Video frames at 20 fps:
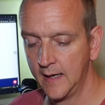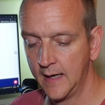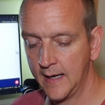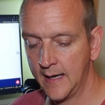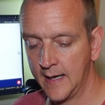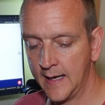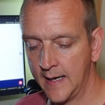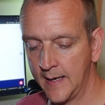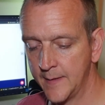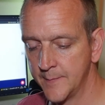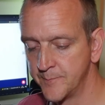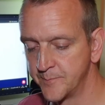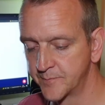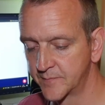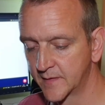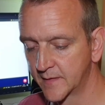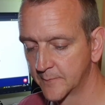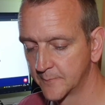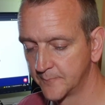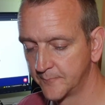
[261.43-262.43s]

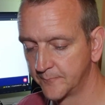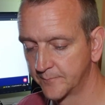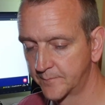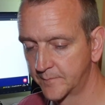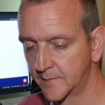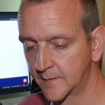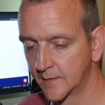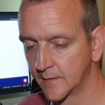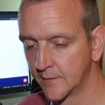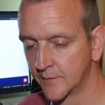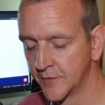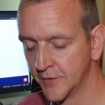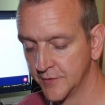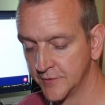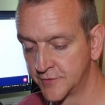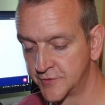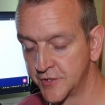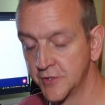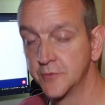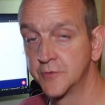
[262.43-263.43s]

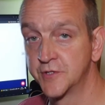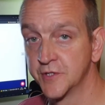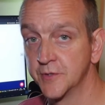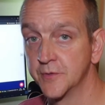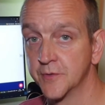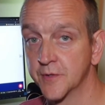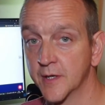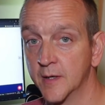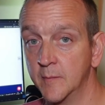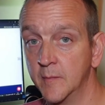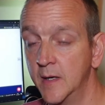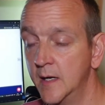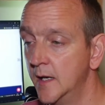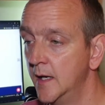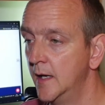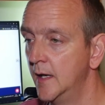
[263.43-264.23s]
that do them,